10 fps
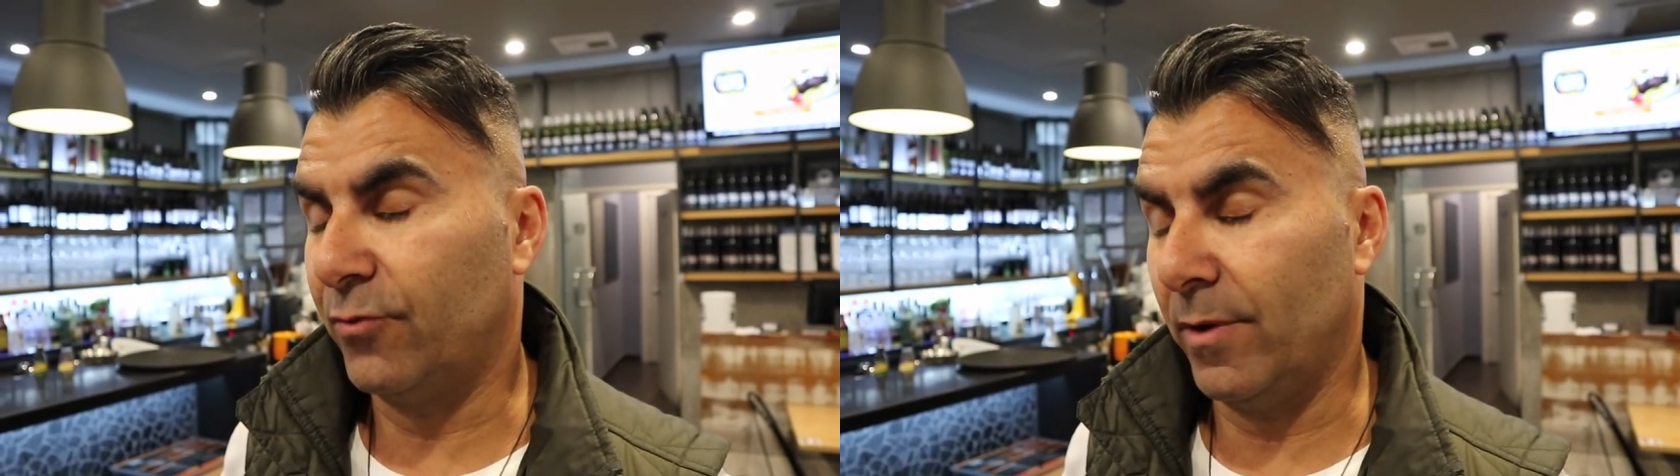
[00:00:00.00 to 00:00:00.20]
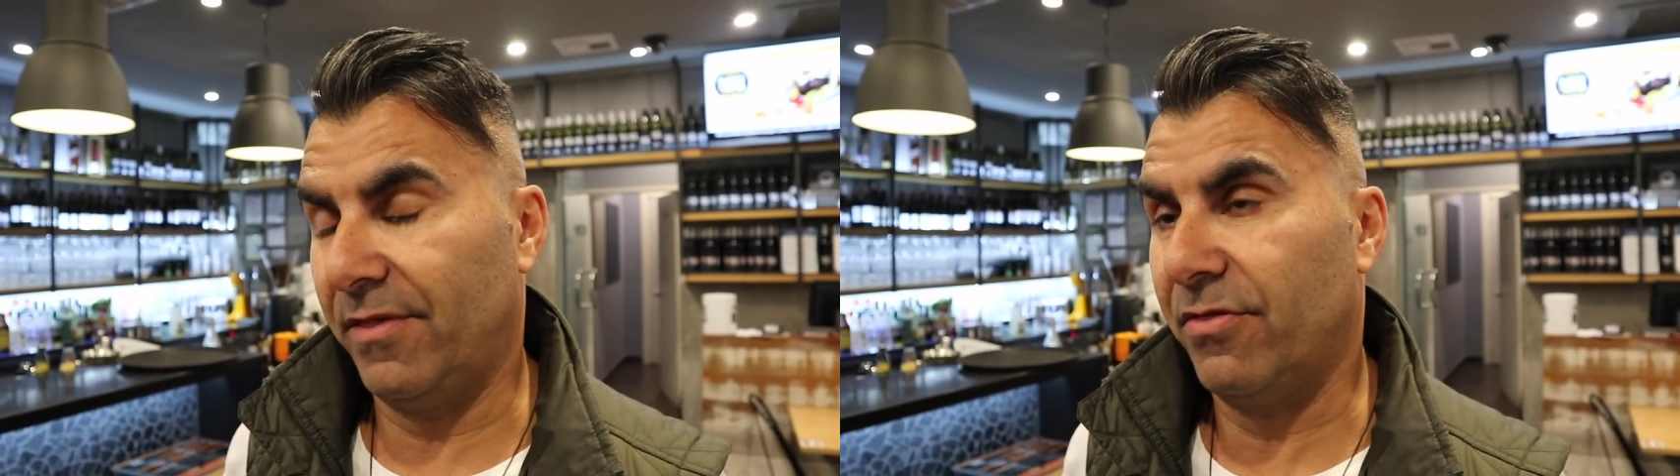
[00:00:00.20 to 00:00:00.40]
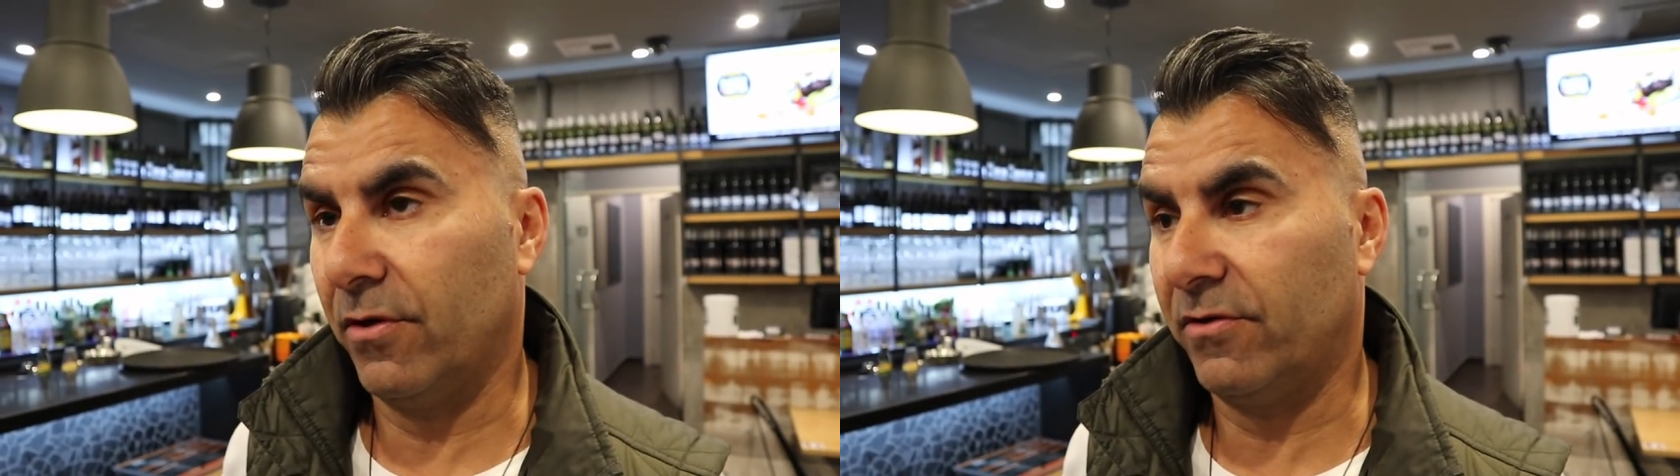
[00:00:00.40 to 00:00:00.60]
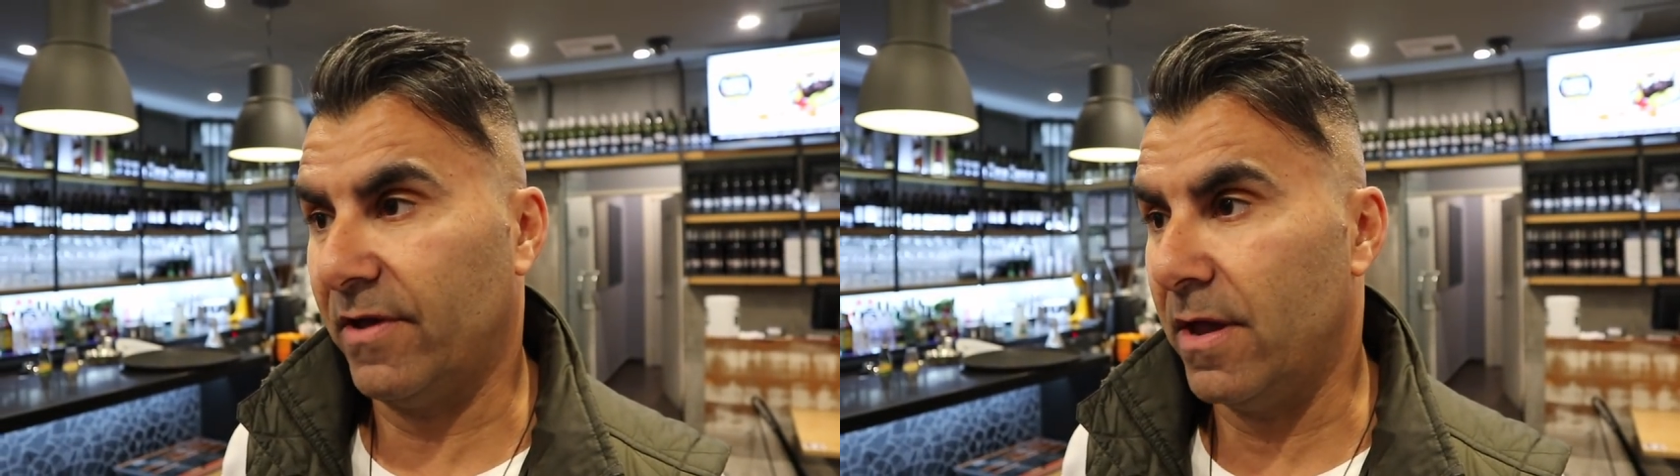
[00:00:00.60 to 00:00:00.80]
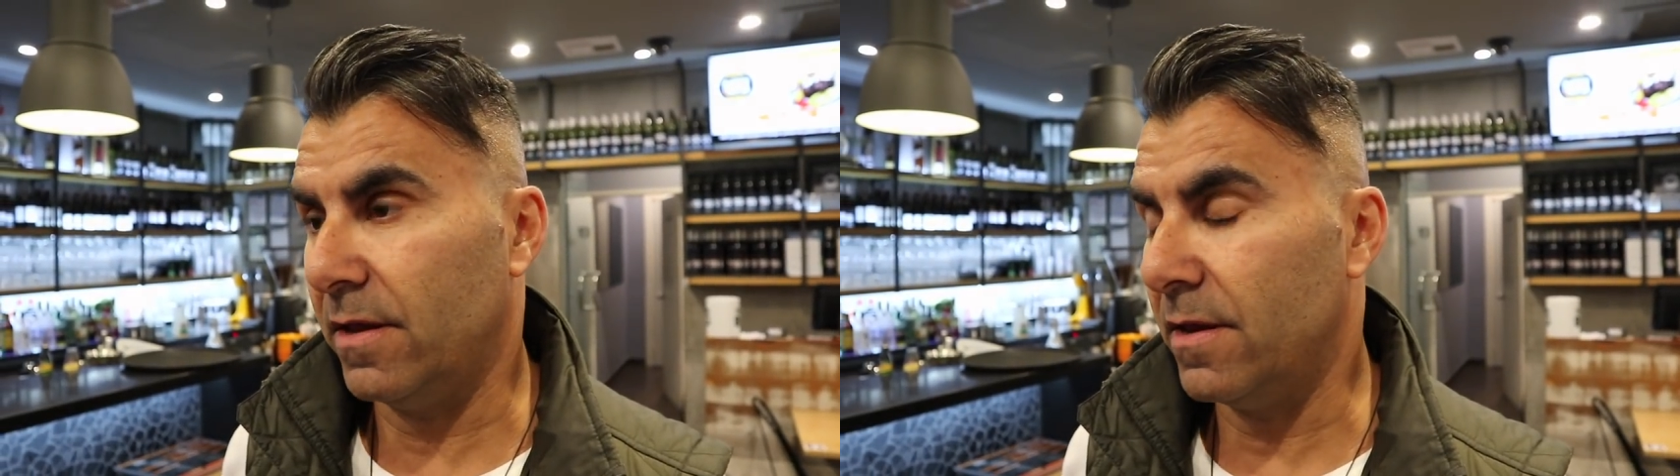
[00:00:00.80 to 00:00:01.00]
twenty
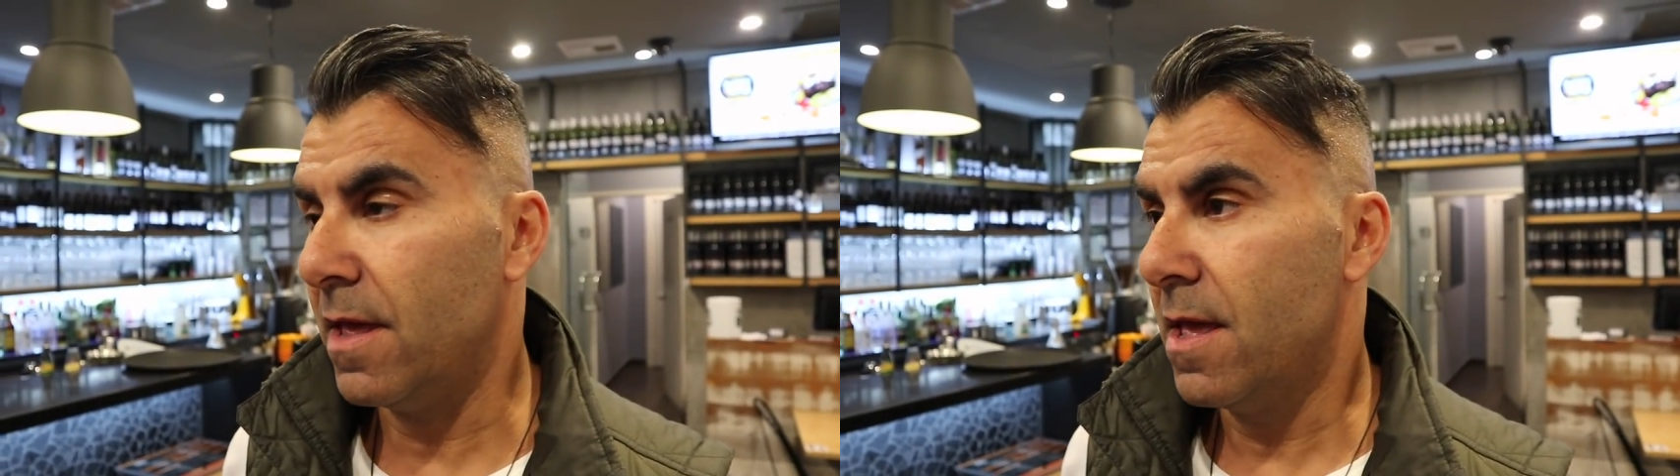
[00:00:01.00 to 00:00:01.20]
thirteen.